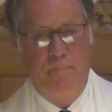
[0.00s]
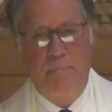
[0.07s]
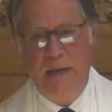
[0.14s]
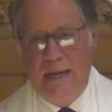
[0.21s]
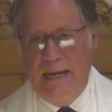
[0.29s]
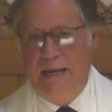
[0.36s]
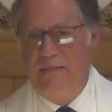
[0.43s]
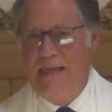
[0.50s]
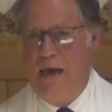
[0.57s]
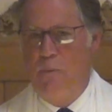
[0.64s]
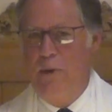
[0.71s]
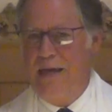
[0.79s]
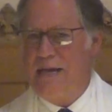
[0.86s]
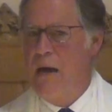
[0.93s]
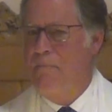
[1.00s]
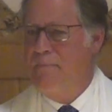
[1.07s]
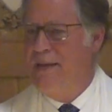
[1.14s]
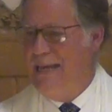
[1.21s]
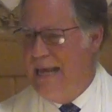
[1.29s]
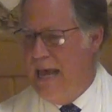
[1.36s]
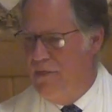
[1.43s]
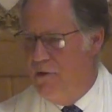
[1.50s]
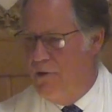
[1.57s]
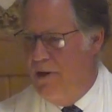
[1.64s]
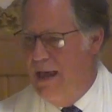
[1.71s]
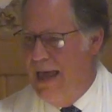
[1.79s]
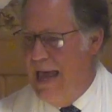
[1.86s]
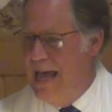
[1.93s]
Meaning that we come
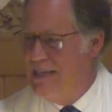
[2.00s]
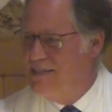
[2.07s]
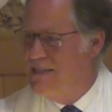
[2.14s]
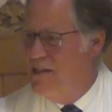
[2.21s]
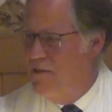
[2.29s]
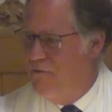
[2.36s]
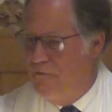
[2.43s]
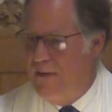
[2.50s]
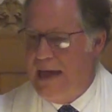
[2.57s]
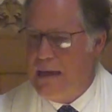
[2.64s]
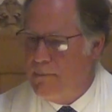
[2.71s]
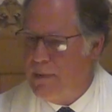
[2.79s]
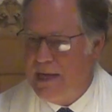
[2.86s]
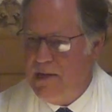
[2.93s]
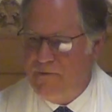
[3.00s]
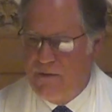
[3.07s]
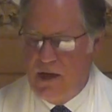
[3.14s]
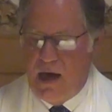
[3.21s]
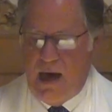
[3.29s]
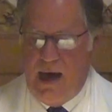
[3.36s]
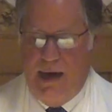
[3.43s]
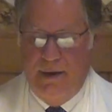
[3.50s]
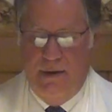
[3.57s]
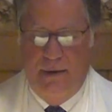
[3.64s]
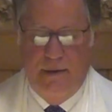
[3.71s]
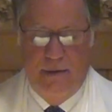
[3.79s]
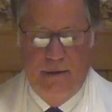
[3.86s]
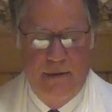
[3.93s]
together as the family of
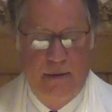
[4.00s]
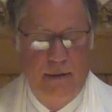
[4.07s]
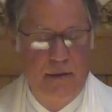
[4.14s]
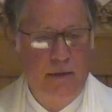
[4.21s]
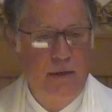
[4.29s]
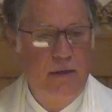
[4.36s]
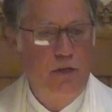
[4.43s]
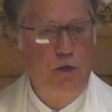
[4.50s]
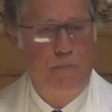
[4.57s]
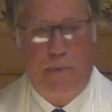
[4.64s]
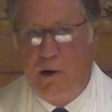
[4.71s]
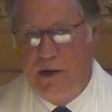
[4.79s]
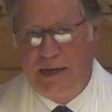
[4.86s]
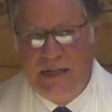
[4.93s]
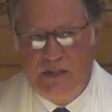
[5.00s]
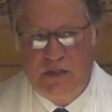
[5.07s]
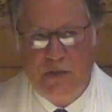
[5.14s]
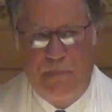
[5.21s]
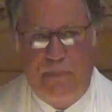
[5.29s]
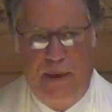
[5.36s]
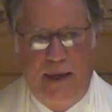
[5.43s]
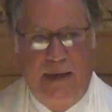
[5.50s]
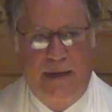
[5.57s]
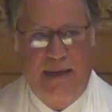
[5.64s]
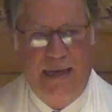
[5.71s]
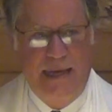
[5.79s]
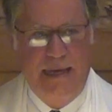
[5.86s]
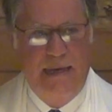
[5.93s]
God to
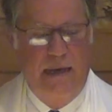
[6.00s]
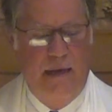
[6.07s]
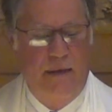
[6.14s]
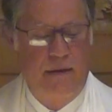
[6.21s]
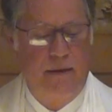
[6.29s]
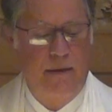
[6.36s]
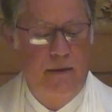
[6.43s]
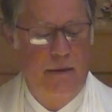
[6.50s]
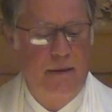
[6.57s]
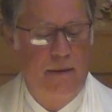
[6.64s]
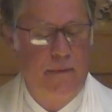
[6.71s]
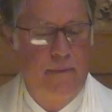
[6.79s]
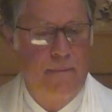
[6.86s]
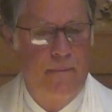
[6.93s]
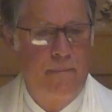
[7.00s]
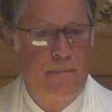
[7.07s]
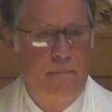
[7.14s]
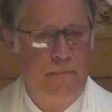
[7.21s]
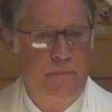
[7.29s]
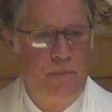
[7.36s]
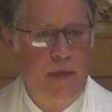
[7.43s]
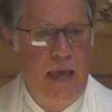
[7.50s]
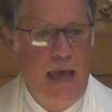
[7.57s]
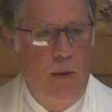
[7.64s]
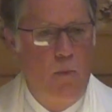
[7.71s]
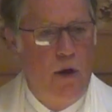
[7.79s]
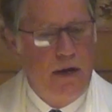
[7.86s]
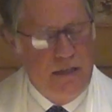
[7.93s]
participate in it.
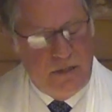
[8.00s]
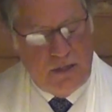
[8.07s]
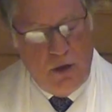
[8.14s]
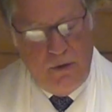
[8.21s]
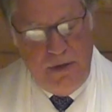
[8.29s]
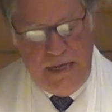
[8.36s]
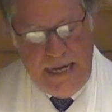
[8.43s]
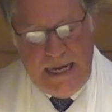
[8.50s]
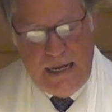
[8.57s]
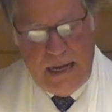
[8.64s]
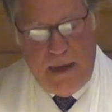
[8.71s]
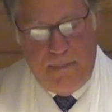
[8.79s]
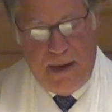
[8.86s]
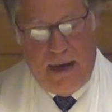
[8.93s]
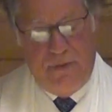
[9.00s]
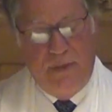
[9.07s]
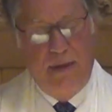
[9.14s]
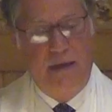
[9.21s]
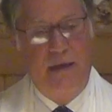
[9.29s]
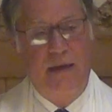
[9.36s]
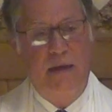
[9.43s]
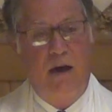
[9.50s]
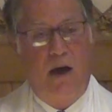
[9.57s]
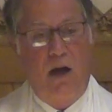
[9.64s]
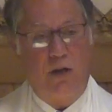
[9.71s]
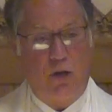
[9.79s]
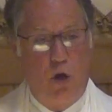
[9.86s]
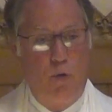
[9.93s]
And what is so neat about
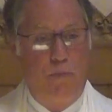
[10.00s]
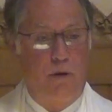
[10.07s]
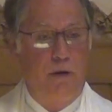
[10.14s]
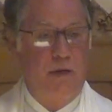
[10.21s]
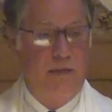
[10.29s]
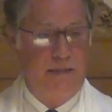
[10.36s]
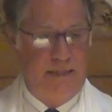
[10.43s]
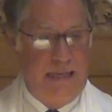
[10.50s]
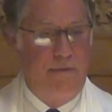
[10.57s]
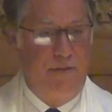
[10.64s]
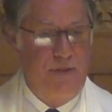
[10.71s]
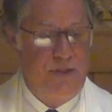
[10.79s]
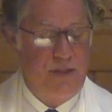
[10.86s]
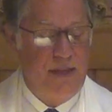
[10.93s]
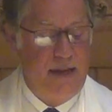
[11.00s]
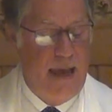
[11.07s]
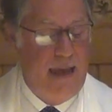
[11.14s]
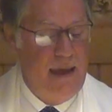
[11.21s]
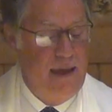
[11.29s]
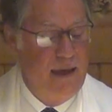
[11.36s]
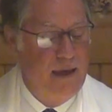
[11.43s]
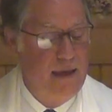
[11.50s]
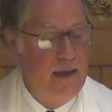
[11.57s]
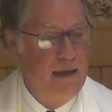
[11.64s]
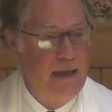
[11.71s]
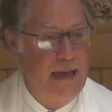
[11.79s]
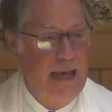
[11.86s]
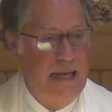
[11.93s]
October 7th today
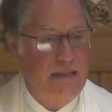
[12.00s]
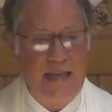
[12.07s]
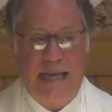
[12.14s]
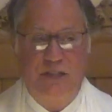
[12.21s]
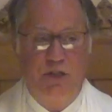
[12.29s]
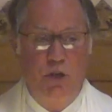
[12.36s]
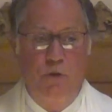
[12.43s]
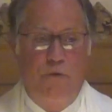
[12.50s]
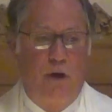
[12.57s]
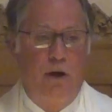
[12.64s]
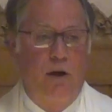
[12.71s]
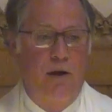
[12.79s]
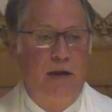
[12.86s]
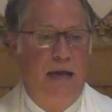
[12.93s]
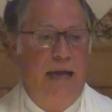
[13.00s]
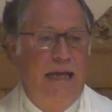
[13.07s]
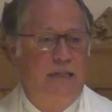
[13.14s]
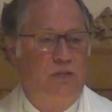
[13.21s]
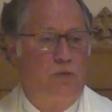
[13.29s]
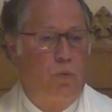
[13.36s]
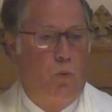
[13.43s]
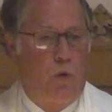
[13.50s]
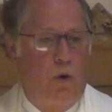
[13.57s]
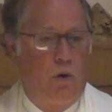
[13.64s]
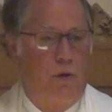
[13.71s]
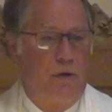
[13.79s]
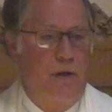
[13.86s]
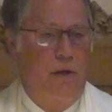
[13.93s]
is, as you've heard, it's
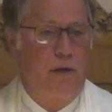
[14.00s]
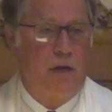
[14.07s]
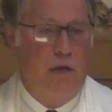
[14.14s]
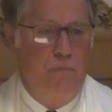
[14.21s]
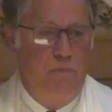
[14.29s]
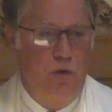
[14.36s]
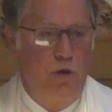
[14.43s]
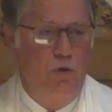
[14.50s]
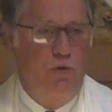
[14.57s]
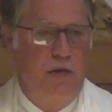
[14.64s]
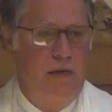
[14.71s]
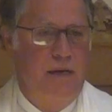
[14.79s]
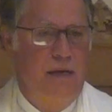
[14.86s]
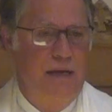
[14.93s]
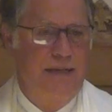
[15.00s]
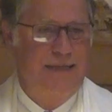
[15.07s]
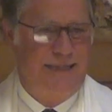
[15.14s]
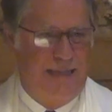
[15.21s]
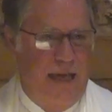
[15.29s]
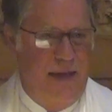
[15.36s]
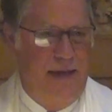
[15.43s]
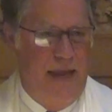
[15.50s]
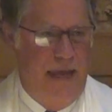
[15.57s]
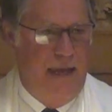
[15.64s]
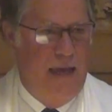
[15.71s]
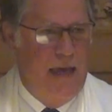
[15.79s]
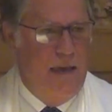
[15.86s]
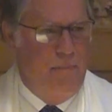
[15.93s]
World Communion
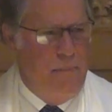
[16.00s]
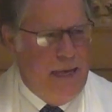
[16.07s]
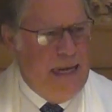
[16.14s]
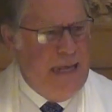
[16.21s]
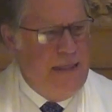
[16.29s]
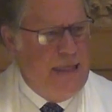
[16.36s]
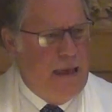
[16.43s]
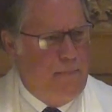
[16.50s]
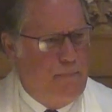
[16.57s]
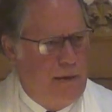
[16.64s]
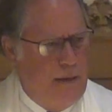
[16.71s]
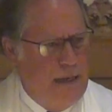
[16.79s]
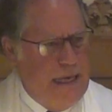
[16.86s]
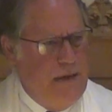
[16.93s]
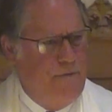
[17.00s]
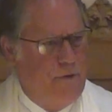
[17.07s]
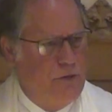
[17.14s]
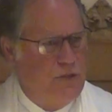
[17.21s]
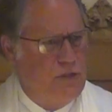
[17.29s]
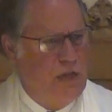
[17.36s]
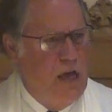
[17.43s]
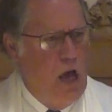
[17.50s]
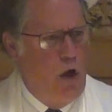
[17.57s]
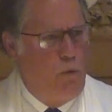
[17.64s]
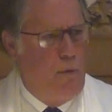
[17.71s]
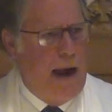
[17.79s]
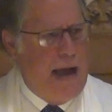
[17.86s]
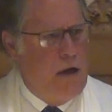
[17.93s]
Sunday, meaning that believers
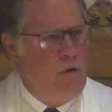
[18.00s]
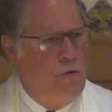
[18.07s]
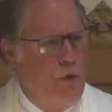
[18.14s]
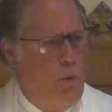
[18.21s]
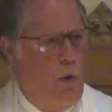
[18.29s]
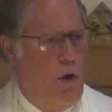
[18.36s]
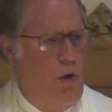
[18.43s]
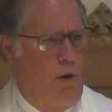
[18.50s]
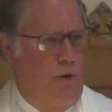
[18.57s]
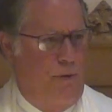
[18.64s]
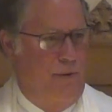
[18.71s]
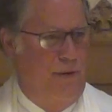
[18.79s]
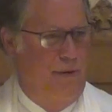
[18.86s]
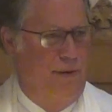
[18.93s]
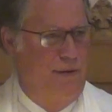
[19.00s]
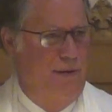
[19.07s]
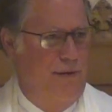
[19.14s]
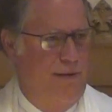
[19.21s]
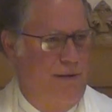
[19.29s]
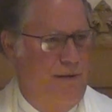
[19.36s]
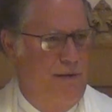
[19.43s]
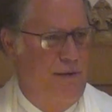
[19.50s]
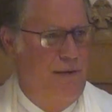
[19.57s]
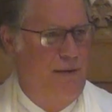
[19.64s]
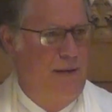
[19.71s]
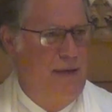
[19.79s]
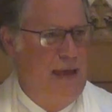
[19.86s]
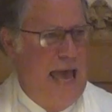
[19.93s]
around the world
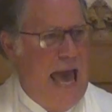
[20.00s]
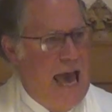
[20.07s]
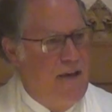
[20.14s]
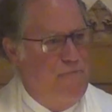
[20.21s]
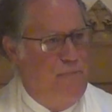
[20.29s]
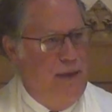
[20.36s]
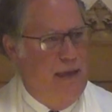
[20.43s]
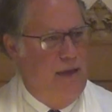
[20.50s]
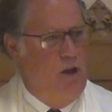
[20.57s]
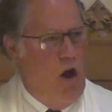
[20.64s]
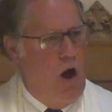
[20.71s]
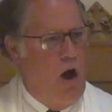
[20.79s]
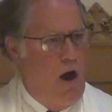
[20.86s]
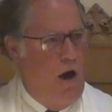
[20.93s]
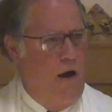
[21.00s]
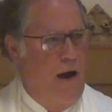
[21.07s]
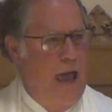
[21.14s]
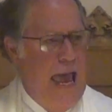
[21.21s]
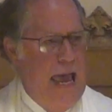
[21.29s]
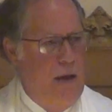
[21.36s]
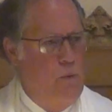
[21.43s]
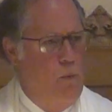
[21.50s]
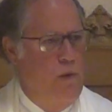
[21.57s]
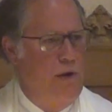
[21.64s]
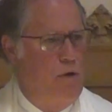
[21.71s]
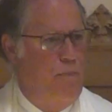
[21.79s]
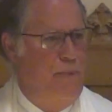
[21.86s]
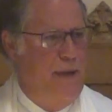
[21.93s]
have been, are, and
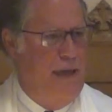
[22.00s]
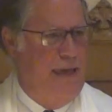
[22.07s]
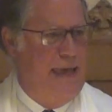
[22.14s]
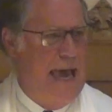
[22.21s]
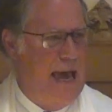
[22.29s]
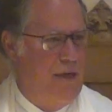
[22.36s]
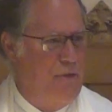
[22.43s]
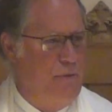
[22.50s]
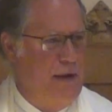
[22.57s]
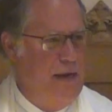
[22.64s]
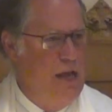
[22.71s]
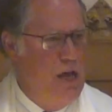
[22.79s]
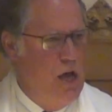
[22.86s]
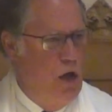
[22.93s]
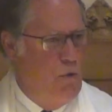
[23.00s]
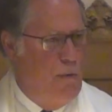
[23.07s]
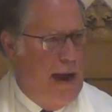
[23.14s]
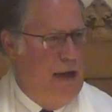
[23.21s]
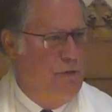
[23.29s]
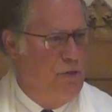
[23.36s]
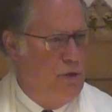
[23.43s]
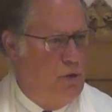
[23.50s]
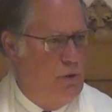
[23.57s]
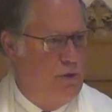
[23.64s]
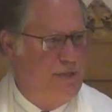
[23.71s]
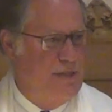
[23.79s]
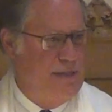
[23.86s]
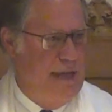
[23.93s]
will be gathering around the
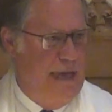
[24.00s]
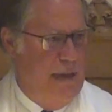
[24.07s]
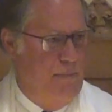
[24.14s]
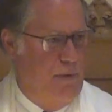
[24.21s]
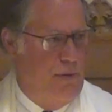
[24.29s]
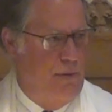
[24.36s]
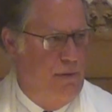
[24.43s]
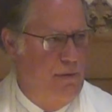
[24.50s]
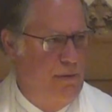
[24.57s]
Lord's table.